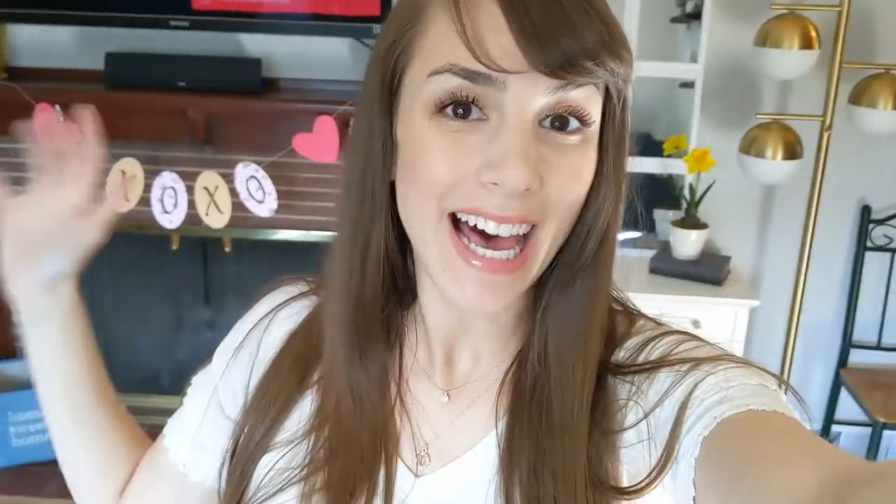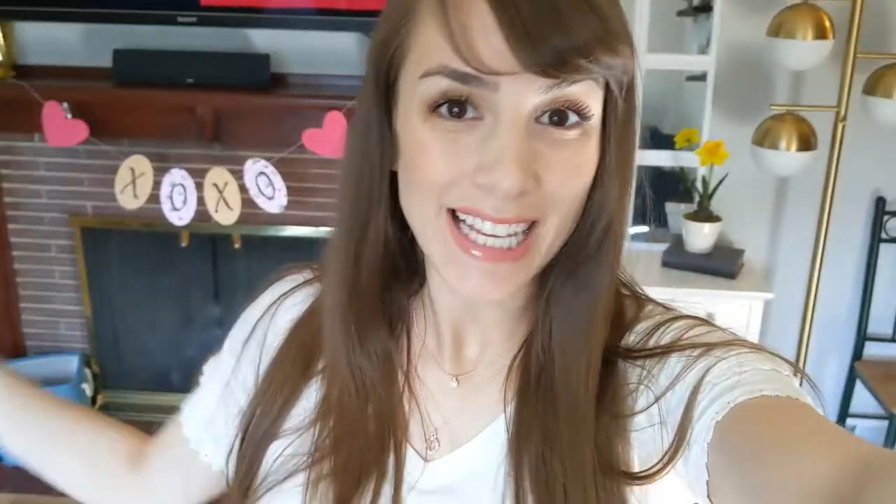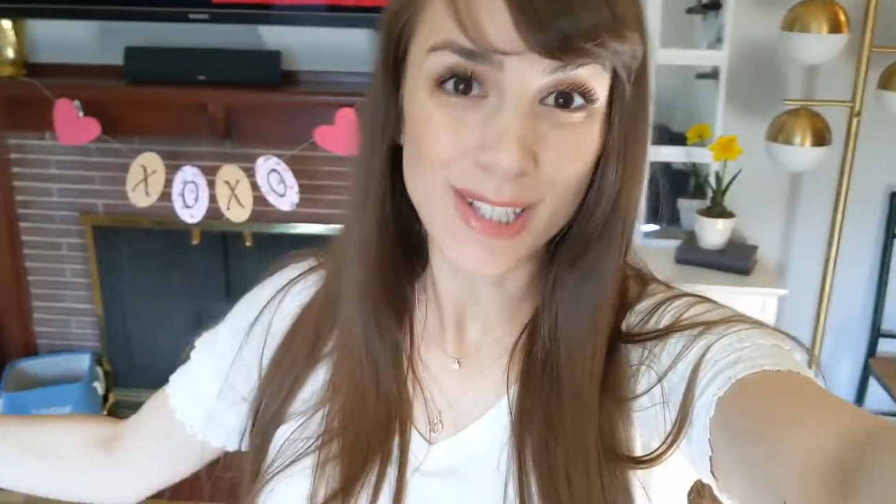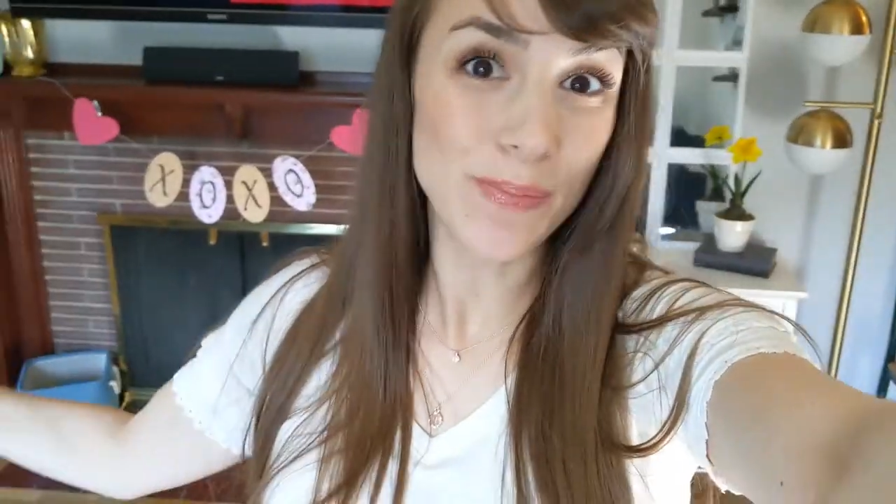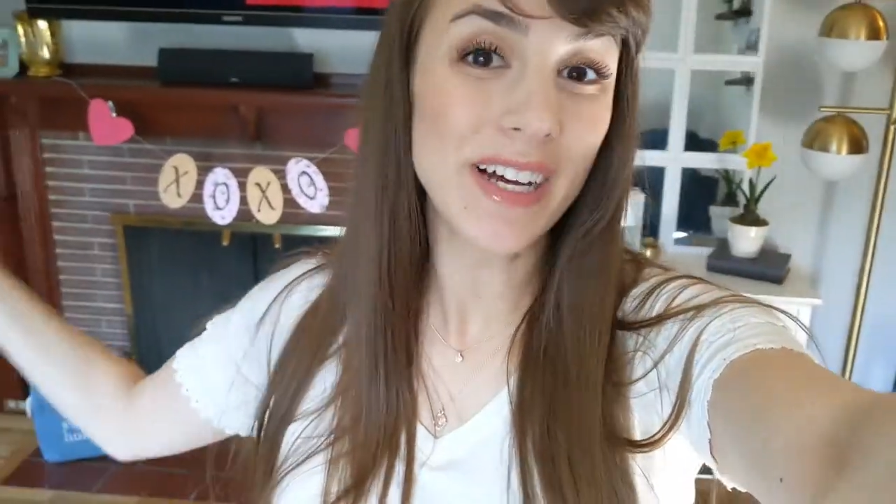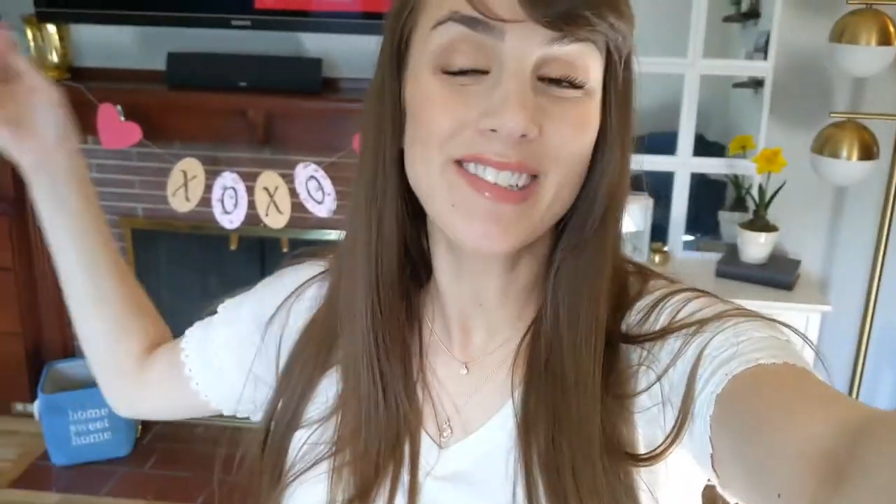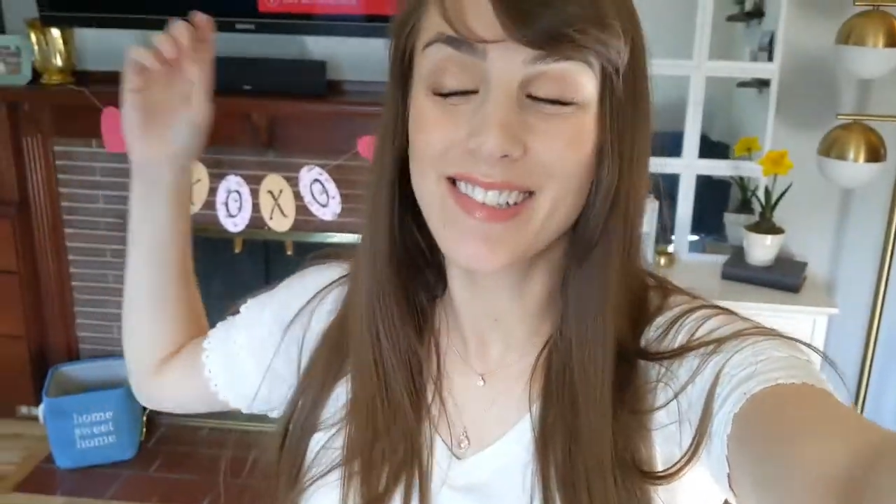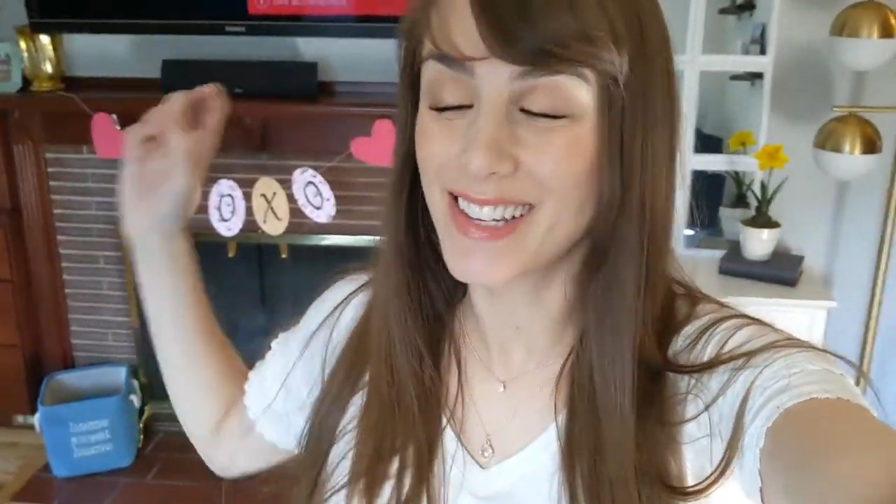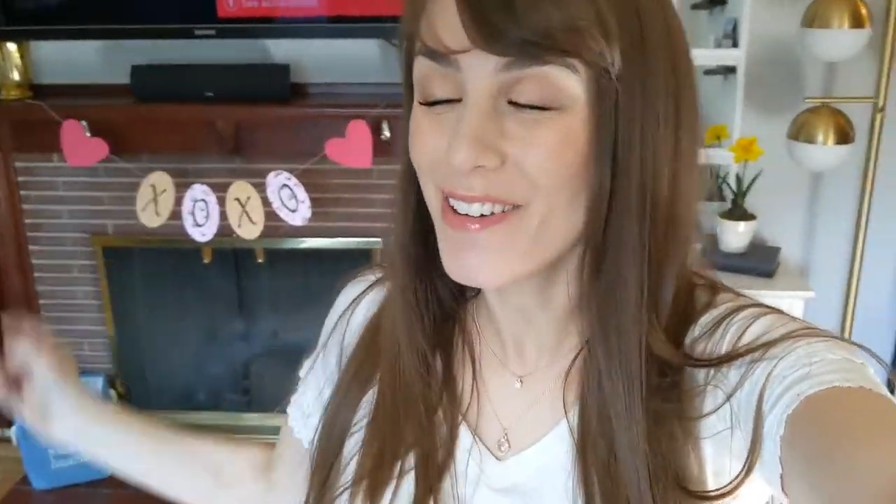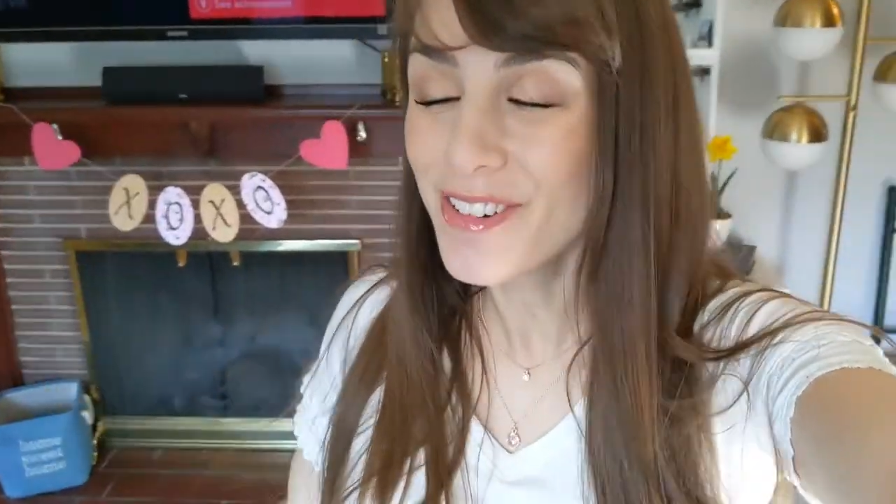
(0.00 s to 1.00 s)
Last
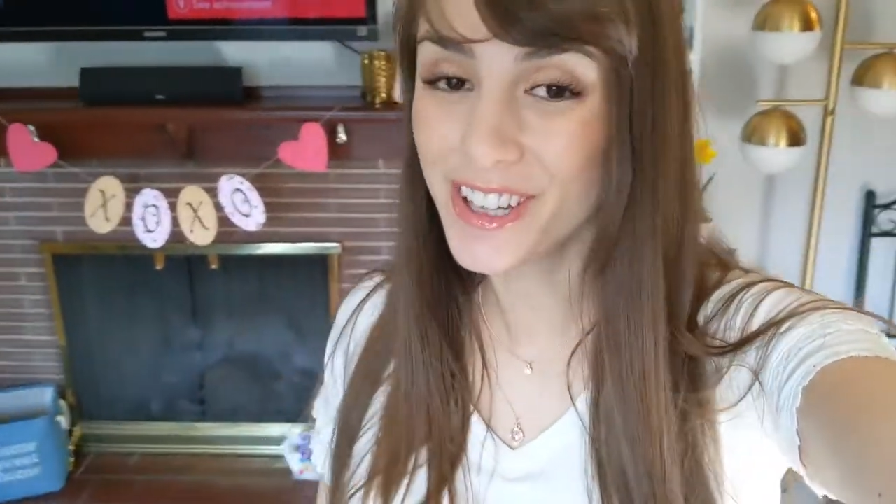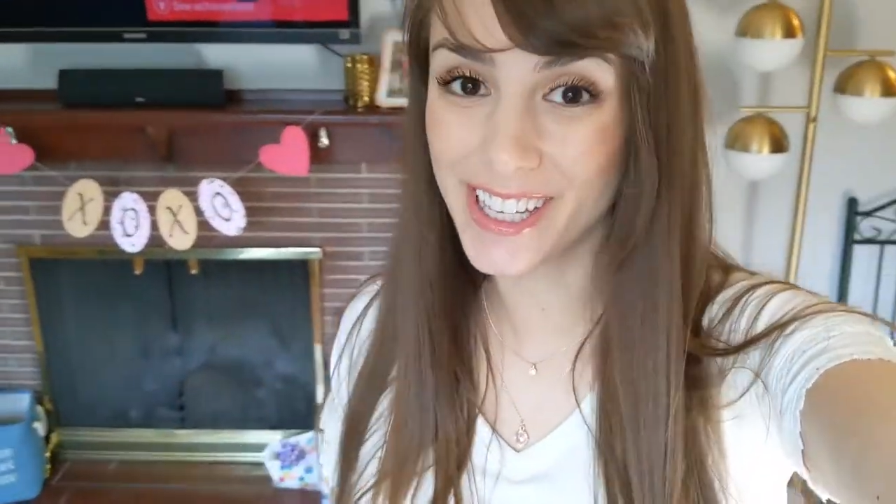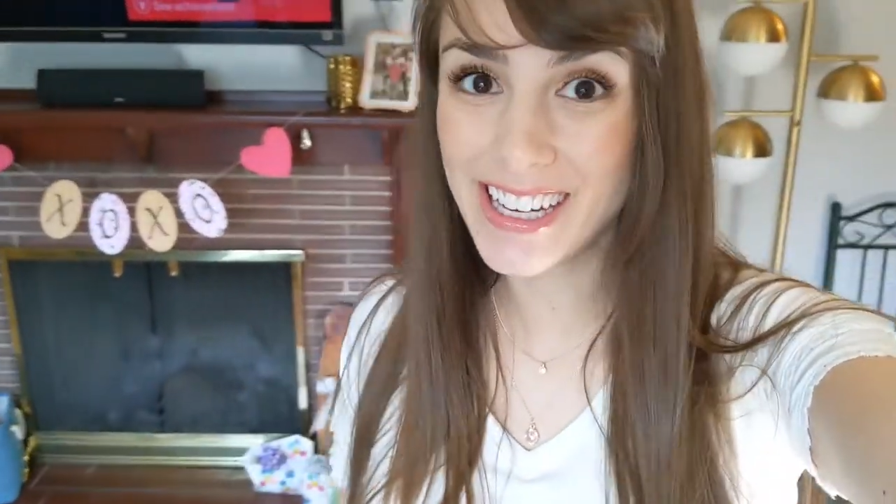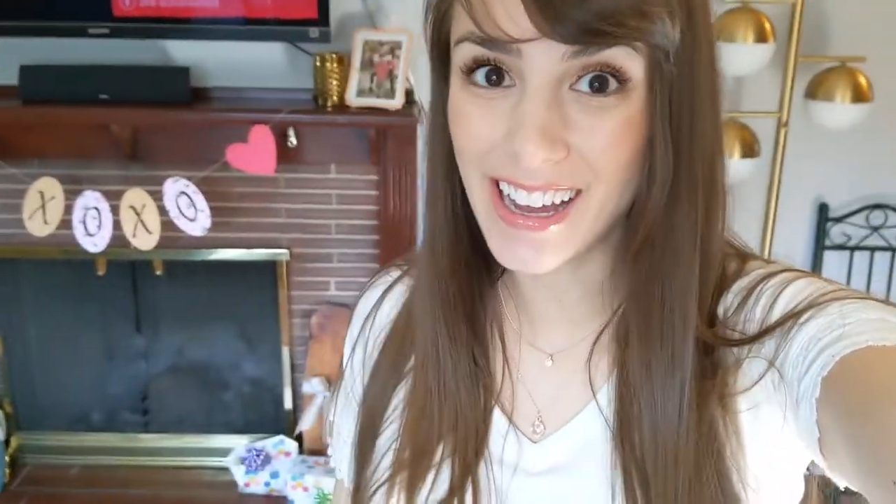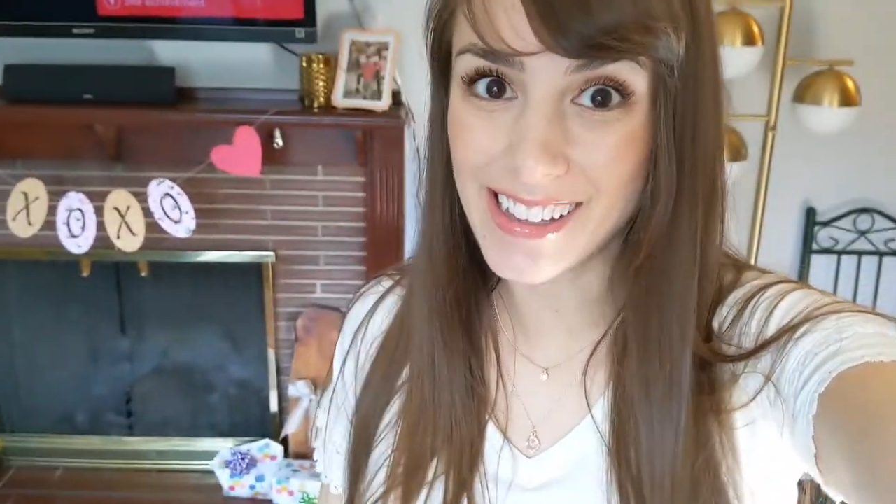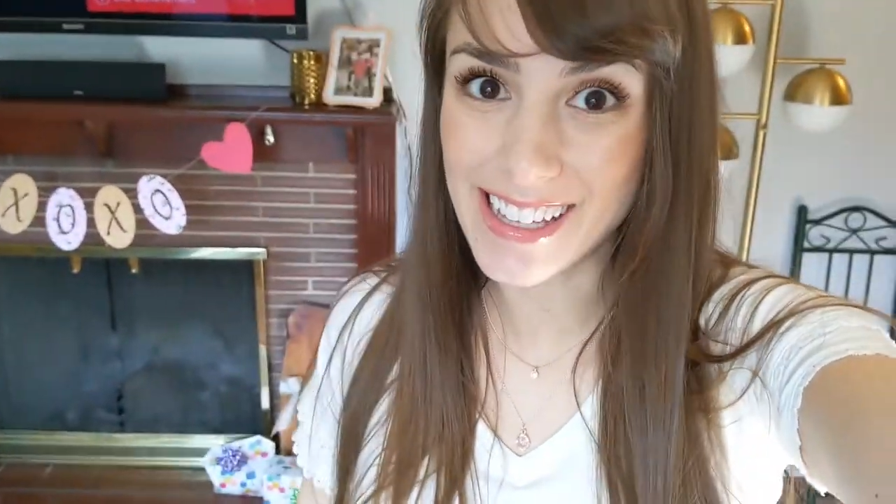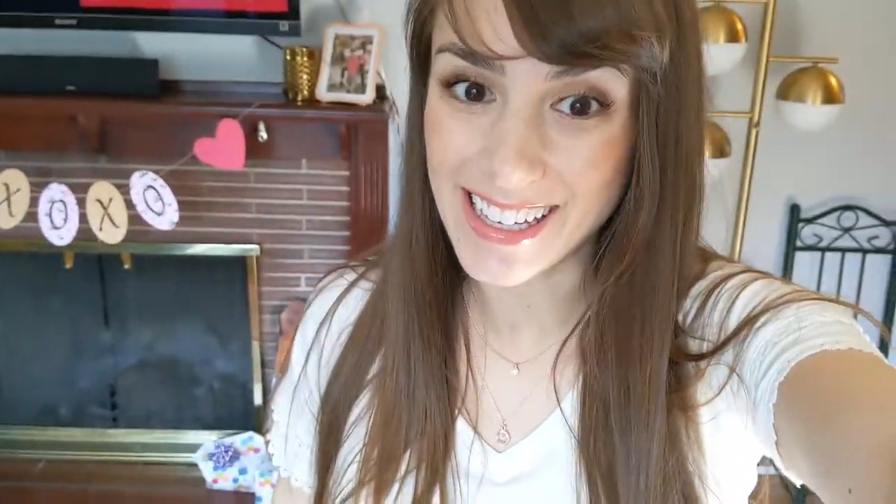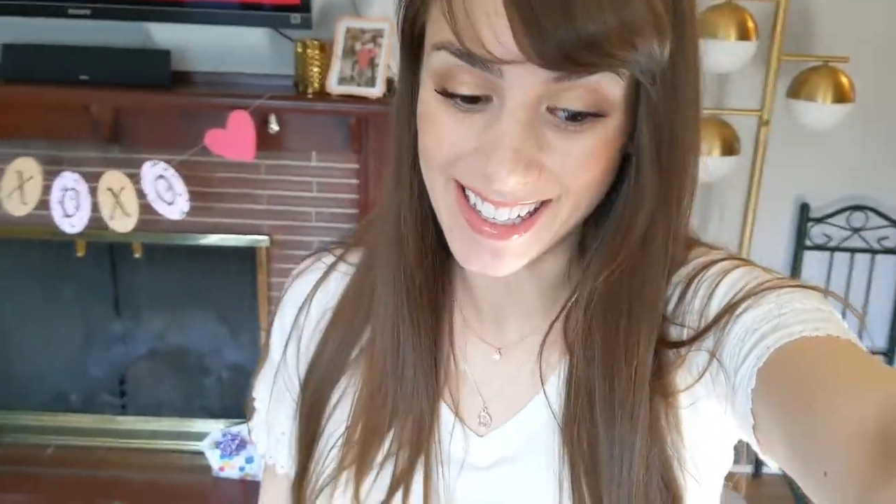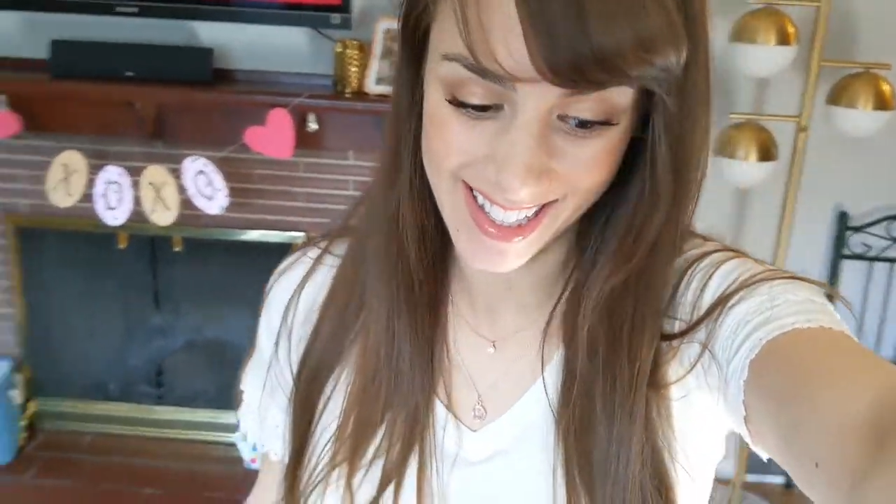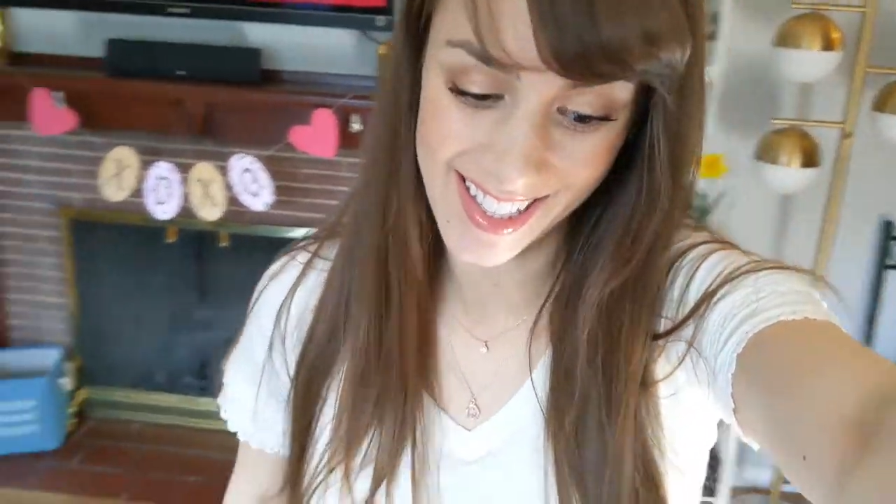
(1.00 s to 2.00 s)
but definitely not
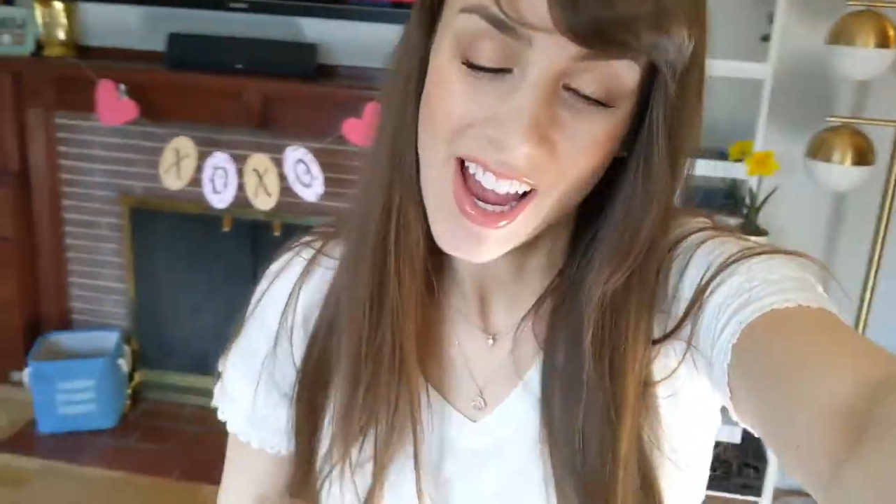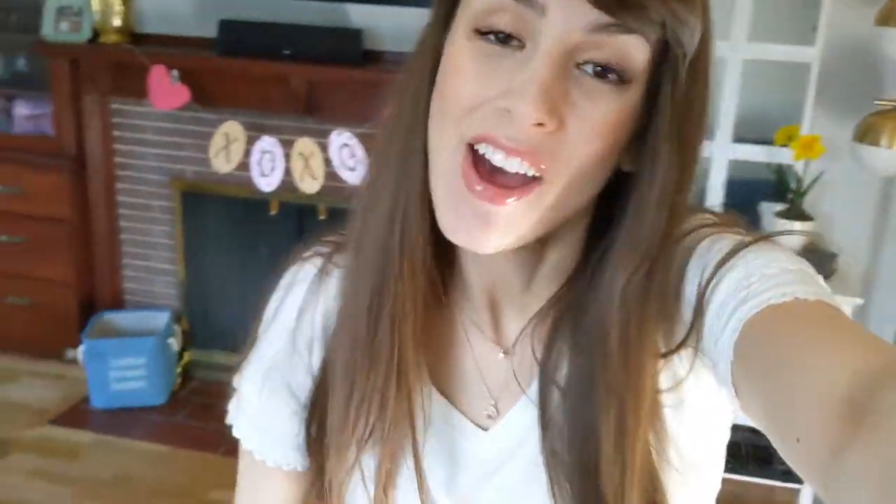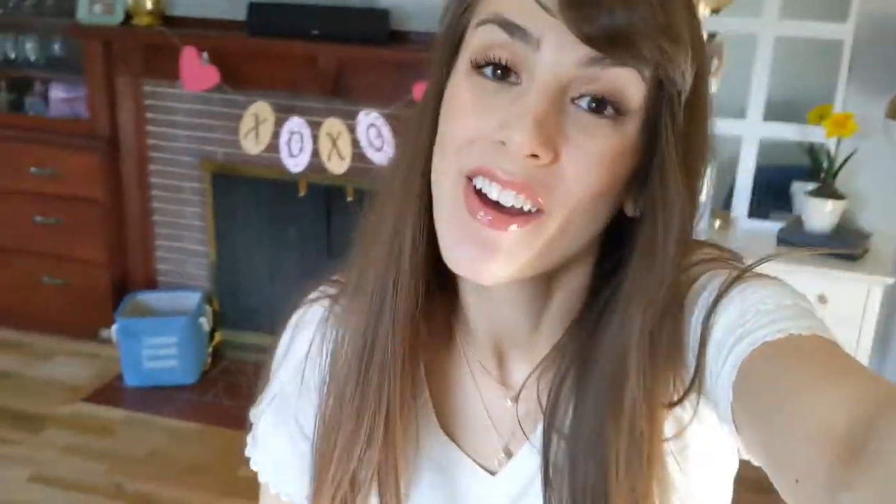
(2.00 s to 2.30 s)
least,